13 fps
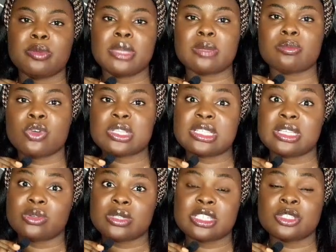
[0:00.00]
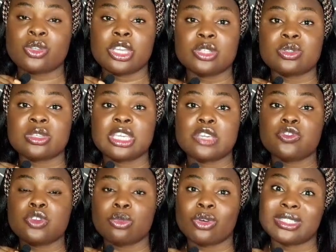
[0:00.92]
you make more sales, it's going to give
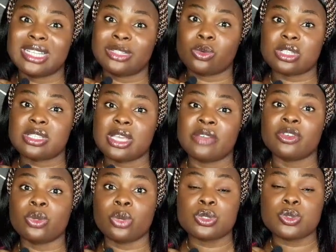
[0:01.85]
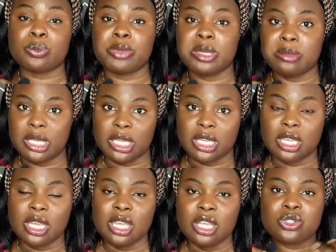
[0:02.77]
you more than what you're even going to pay me.
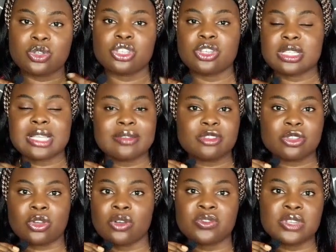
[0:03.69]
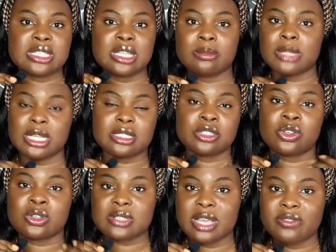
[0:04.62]
So you just have to convince them that
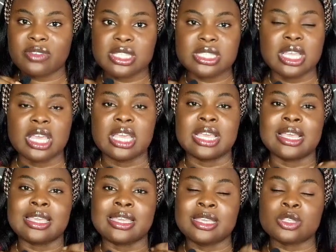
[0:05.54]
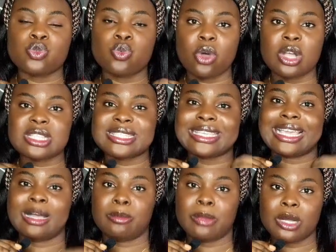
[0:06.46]
your service is worth
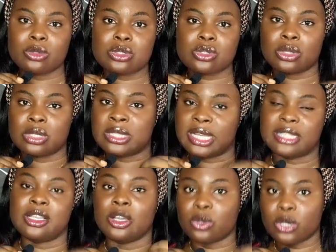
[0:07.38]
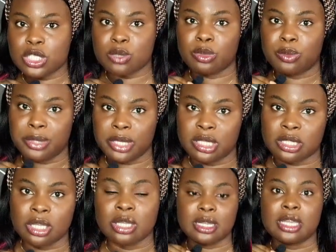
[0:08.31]
the amount that you are going to be paid.